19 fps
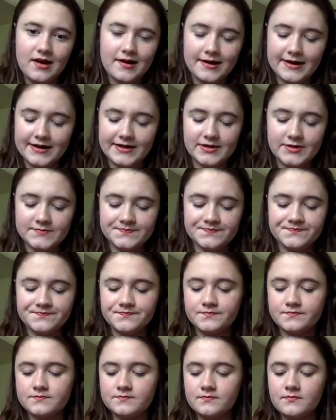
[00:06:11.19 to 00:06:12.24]

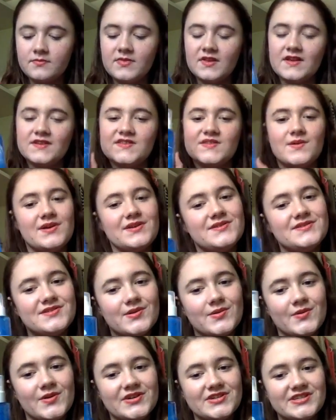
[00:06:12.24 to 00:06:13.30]
So I used
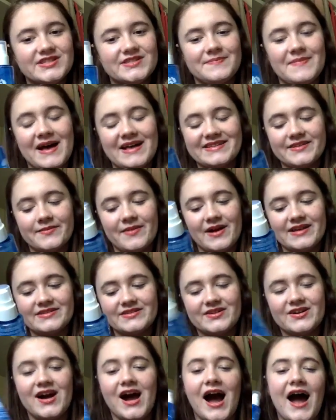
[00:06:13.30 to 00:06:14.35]
the Origins
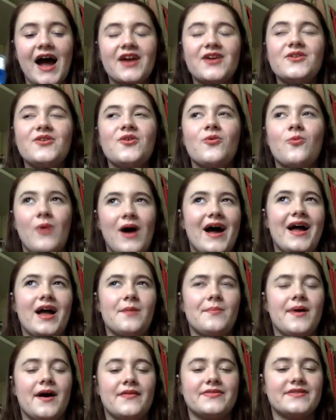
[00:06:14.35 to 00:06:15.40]
Maskimizer. I don't know why I
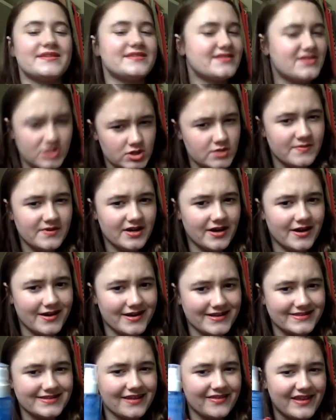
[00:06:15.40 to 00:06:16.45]
bought this, to be
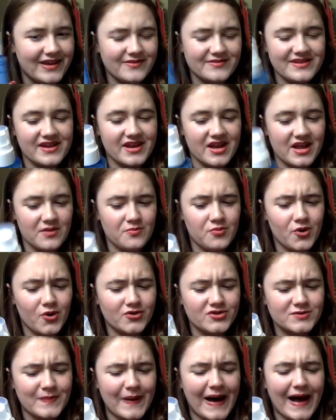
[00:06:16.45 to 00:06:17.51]
honest. I think it was like an
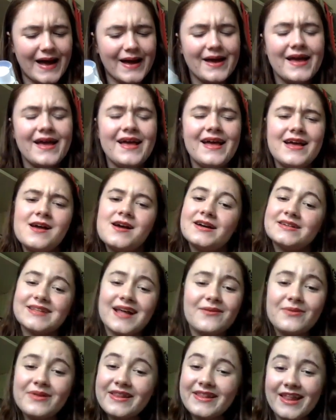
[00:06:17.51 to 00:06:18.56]
impulse buy because I
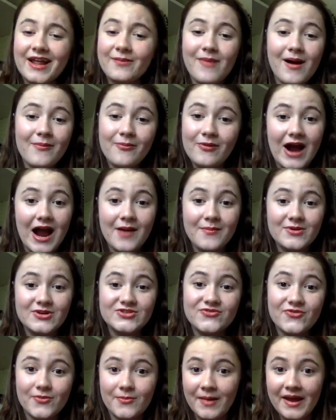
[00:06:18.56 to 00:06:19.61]
really like my
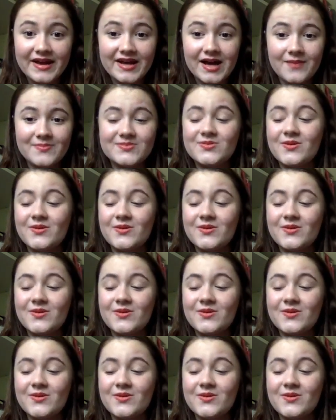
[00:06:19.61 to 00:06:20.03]
primers for makeup.